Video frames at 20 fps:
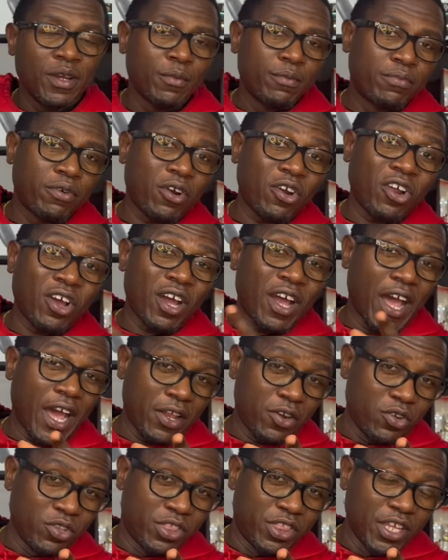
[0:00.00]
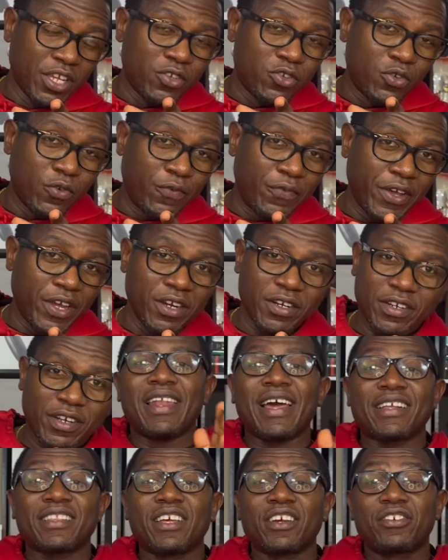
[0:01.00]
Brother, I don't think you failed.
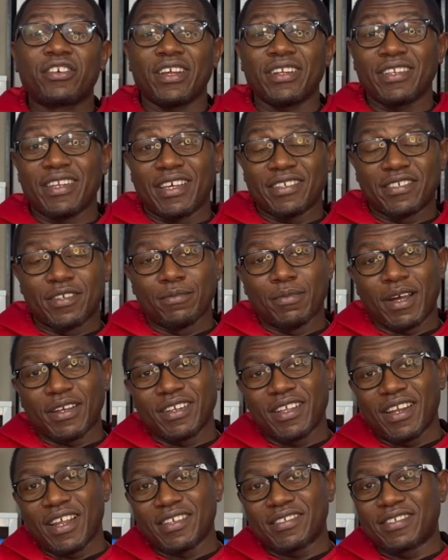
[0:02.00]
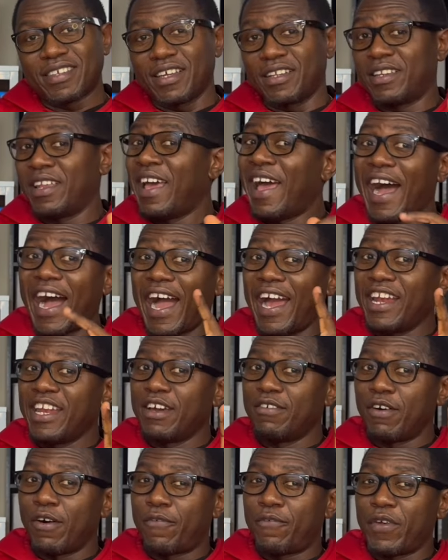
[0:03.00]
Like the great Nelson Mandela said, I
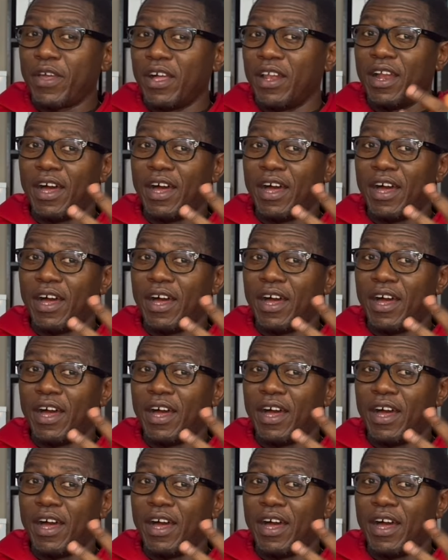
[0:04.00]
never fail.